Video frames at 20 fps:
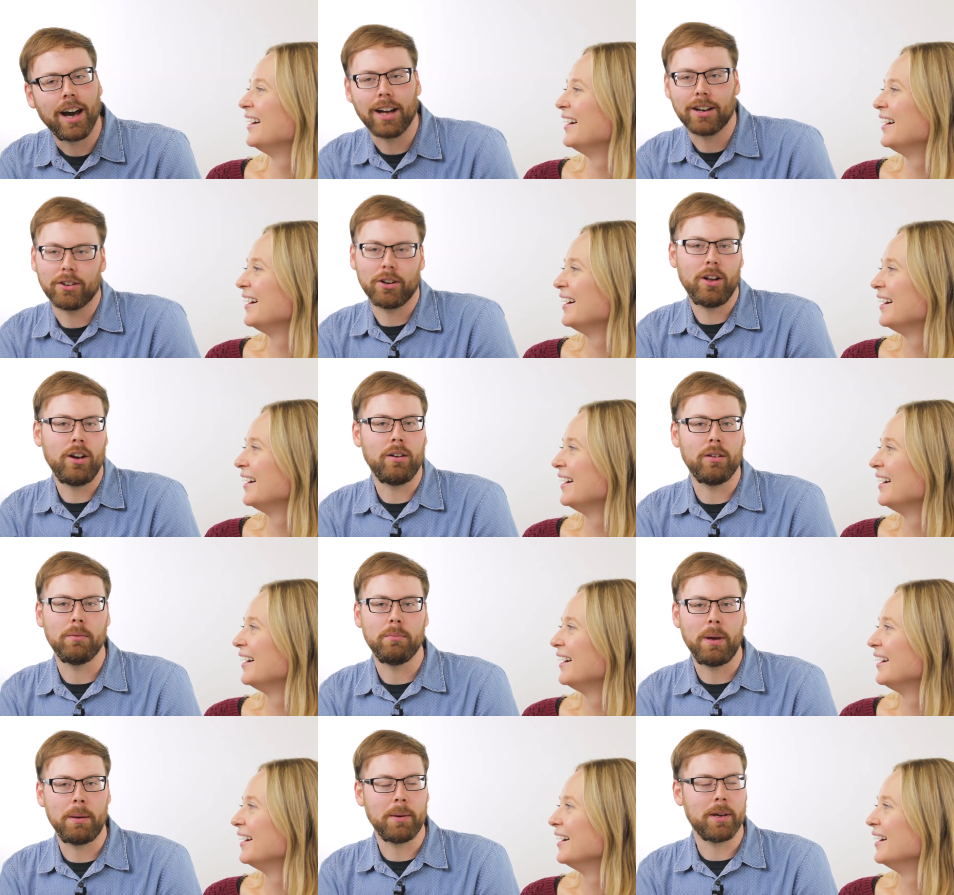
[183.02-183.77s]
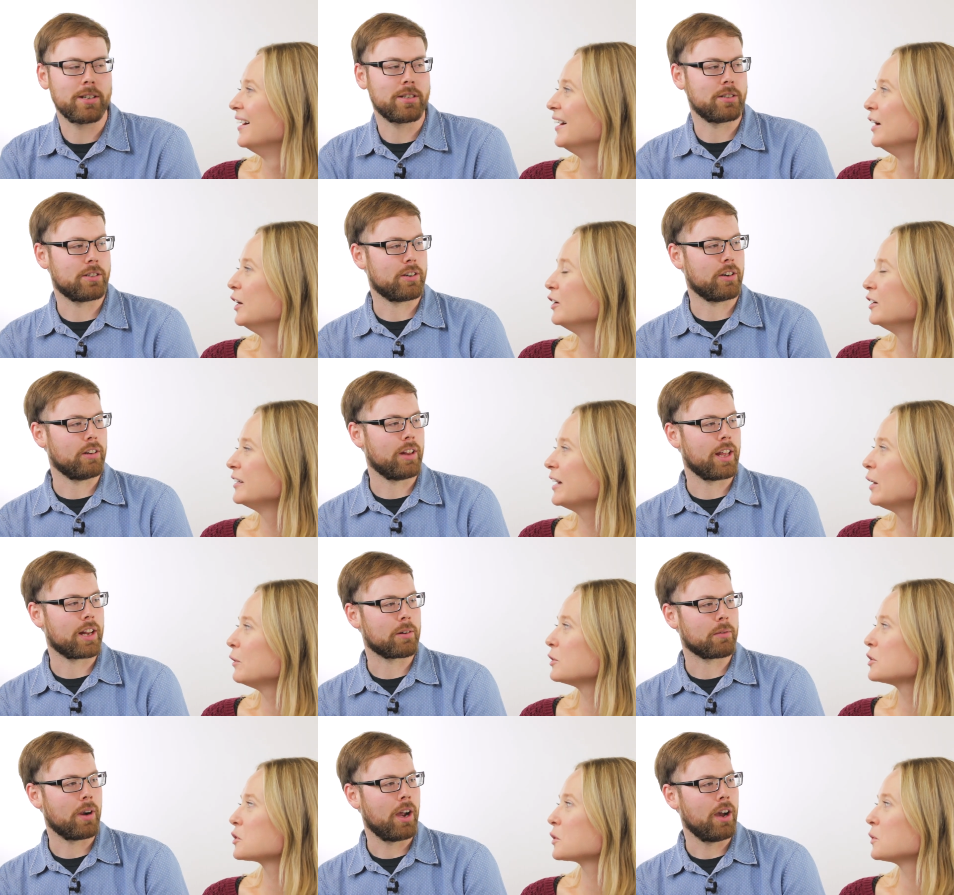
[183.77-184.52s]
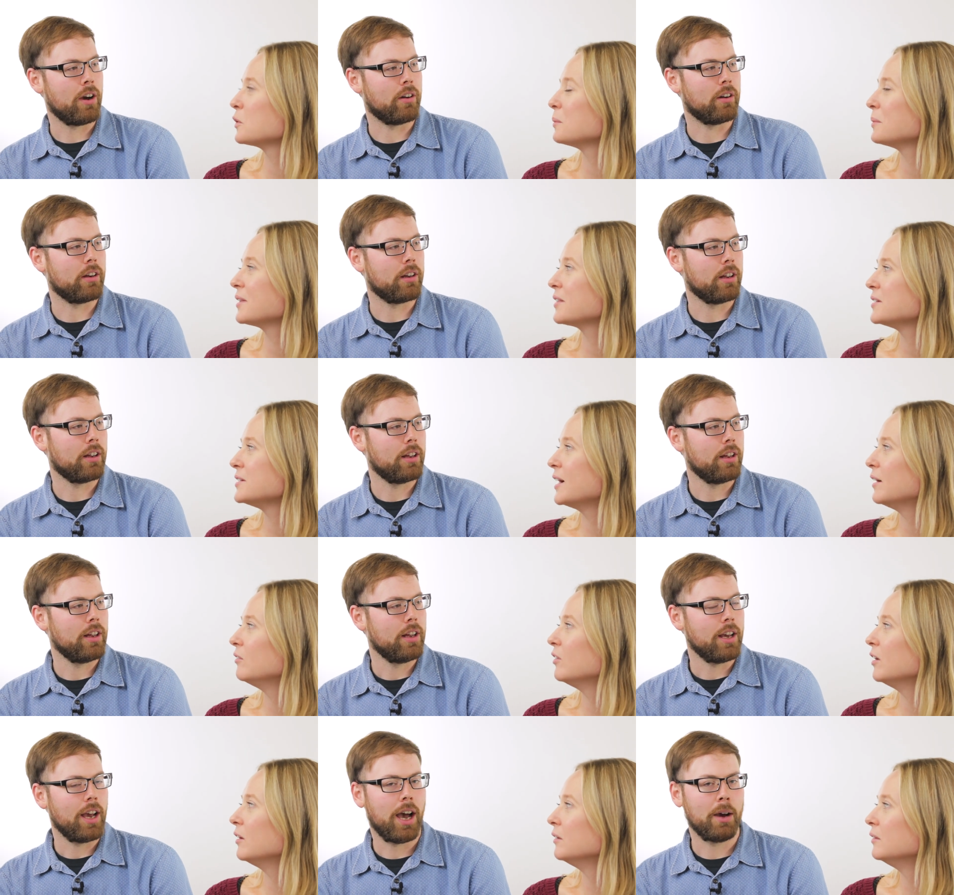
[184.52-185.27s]
Speaker 1: I don't know. Maybe I should turn yeah, that around. Yeah, which one would be the
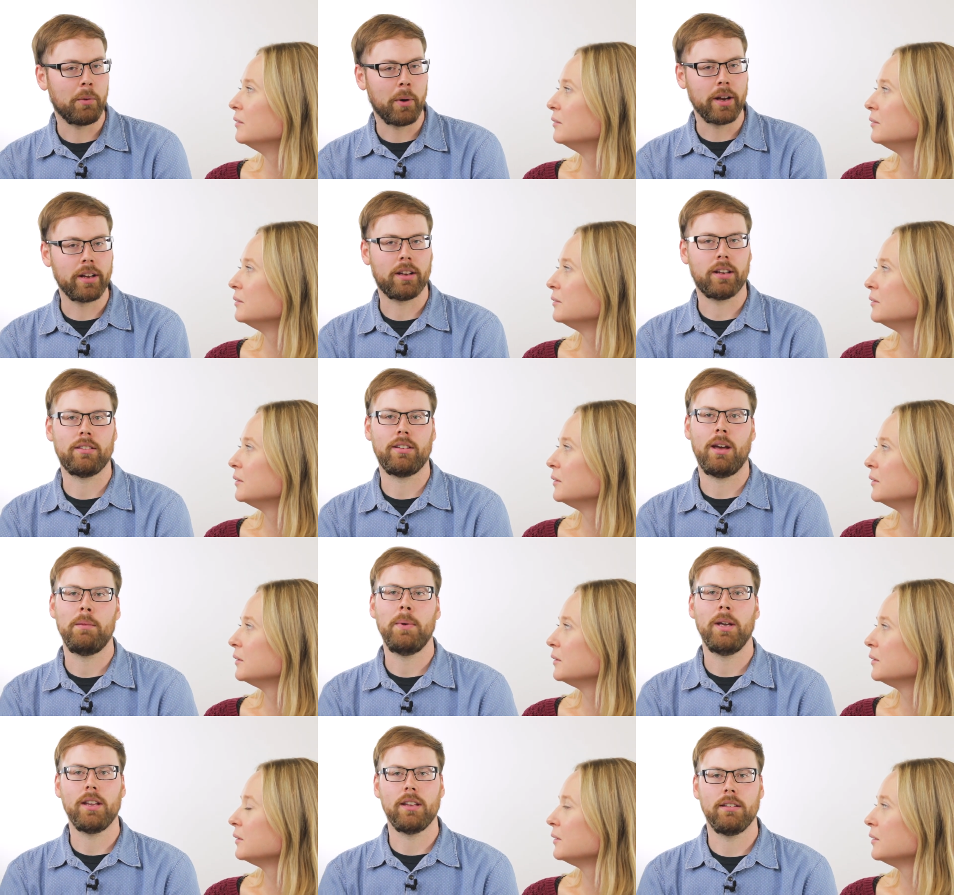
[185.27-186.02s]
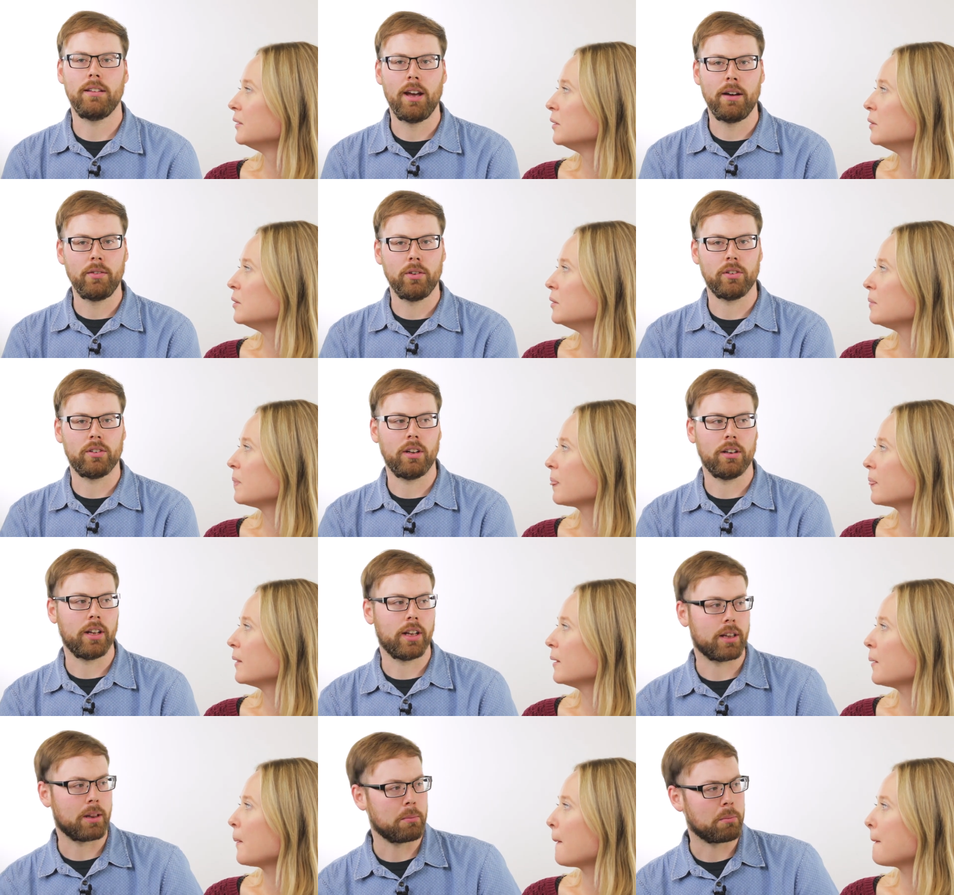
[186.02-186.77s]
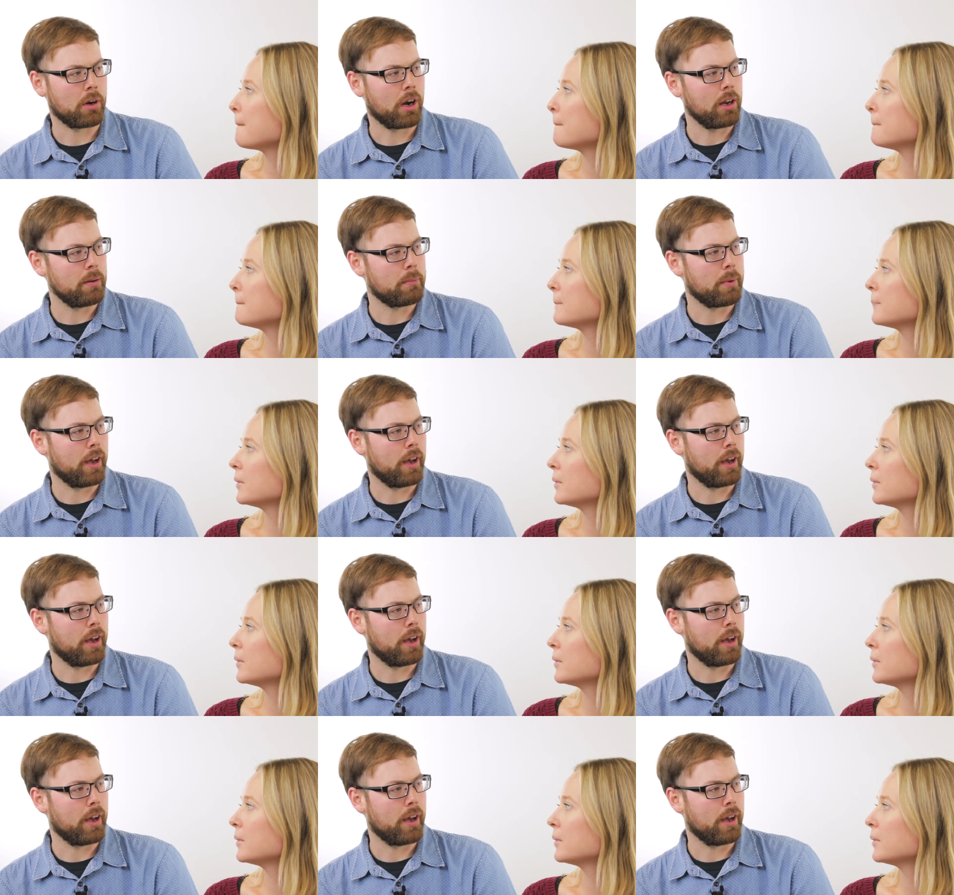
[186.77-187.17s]
devil? Right, because I made the devil sound like the broad